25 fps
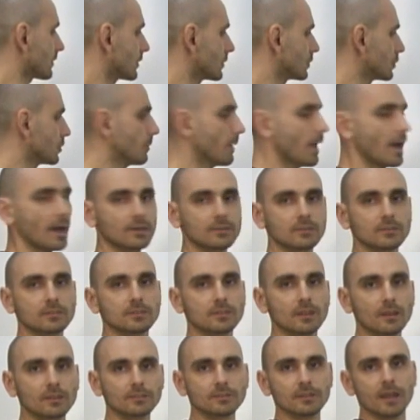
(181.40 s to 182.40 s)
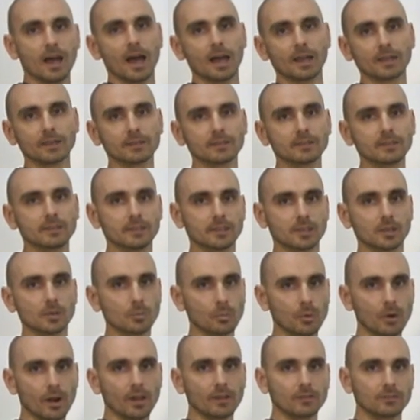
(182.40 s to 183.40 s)
the Nubax does not
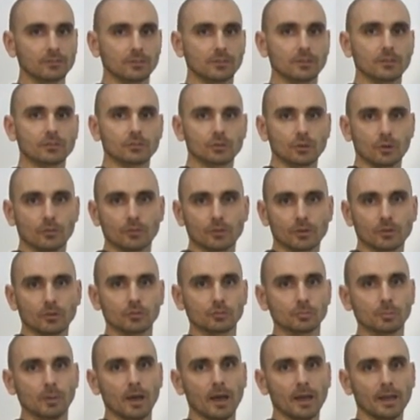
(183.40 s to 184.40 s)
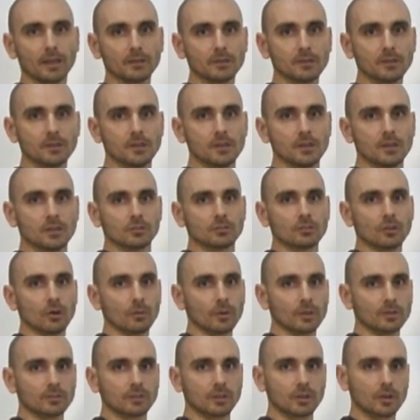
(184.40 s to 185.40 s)
decompress the cervical spine.
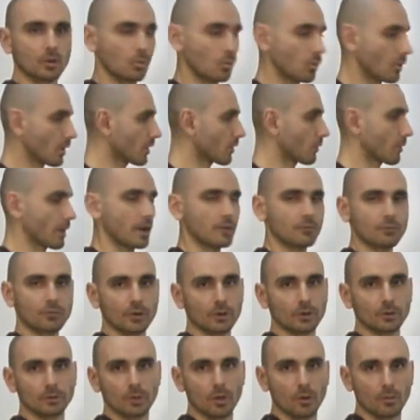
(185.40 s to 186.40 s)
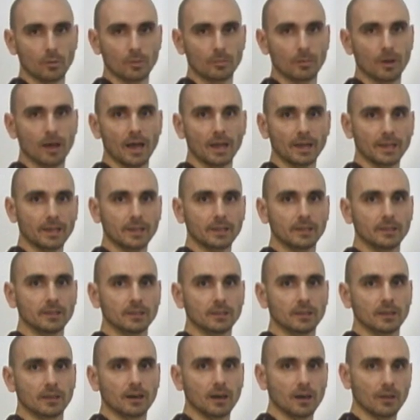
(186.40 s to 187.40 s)
So it's going to work great for your lower body,
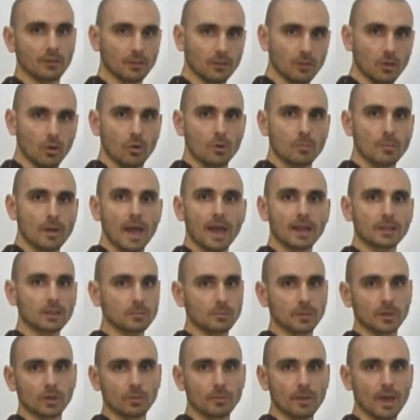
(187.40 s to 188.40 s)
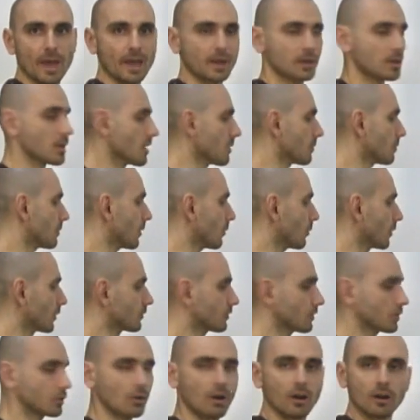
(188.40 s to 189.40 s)
the lower back, the middle back, but
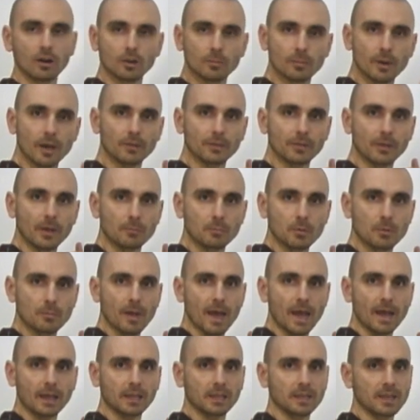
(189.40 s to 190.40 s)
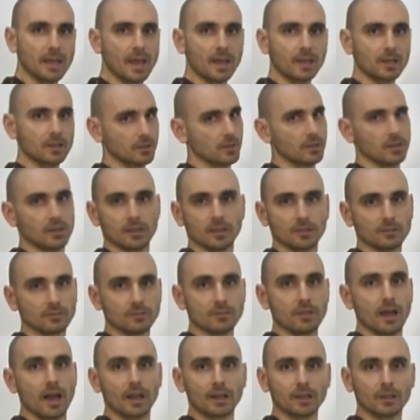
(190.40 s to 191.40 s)
once you talk about the upper back and neck,
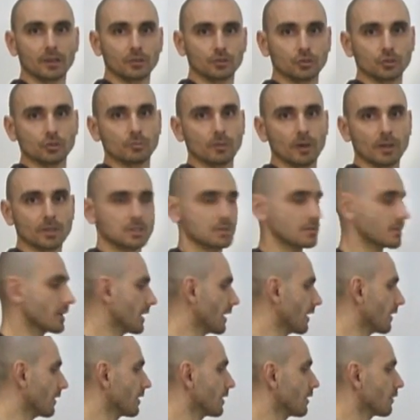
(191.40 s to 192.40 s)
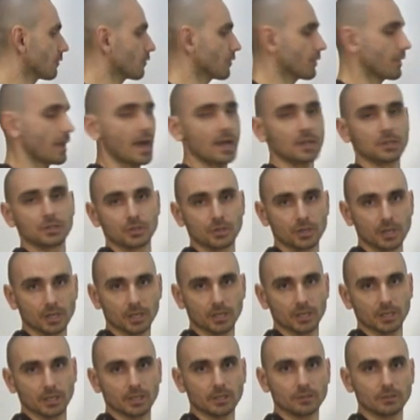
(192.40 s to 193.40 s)
it's not going to do much there. For that, you're
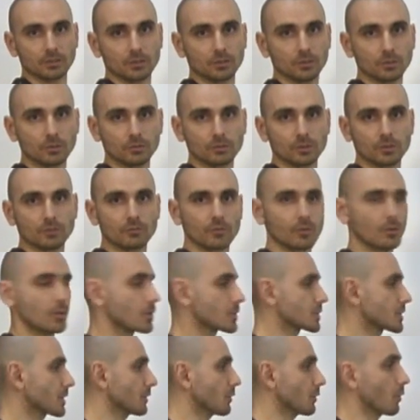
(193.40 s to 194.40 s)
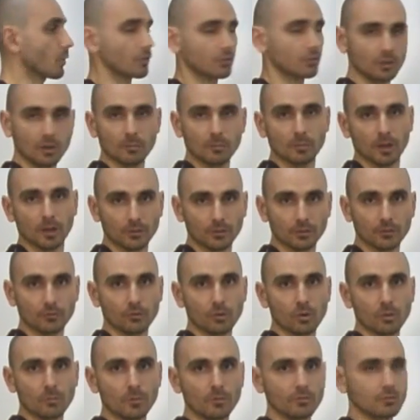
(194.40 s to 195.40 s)
going to need to use inversion or some other
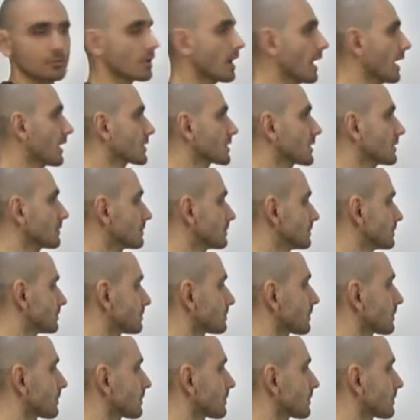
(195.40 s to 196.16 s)
form of traction.